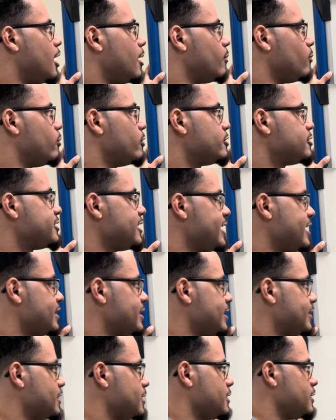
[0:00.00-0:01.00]
We're saying
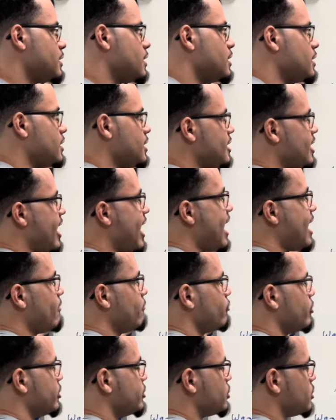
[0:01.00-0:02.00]
that the
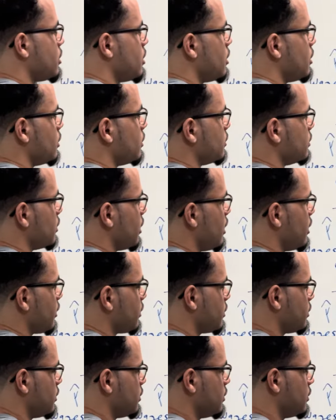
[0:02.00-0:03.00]
average
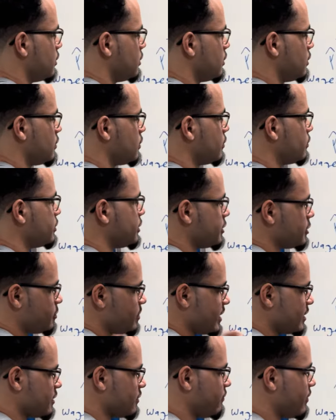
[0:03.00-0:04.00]
luck, or the
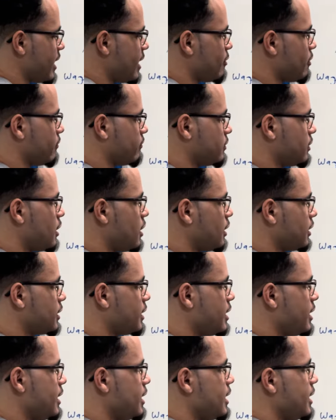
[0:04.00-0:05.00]
expected value of luck,
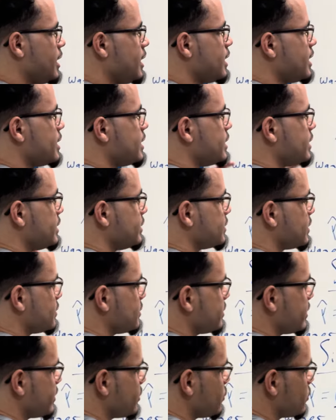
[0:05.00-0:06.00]
is
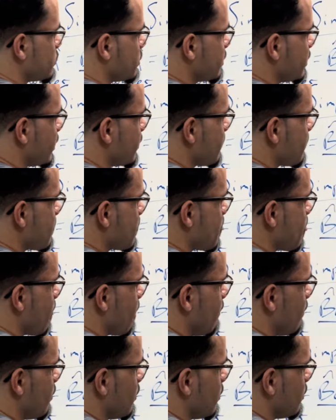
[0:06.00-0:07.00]
essentially
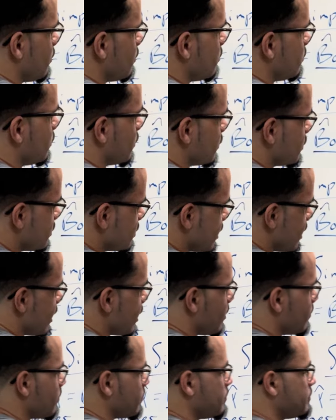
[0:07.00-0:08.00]
the
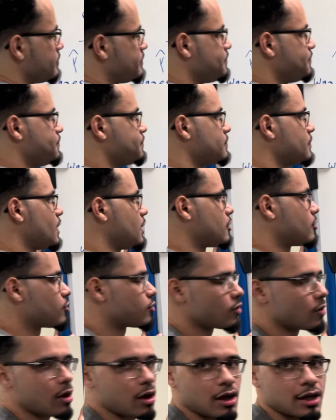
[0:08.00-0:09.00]
same
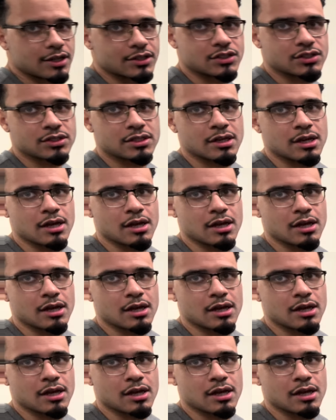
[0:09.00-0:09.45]
across